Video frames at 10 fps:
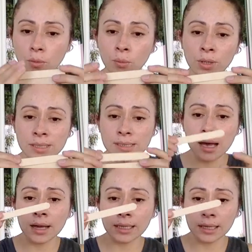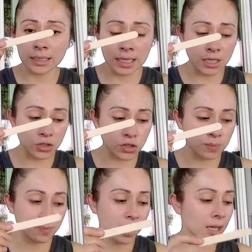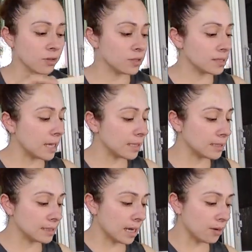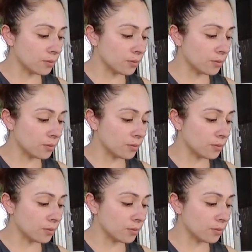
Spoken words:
one side on each and you set it down.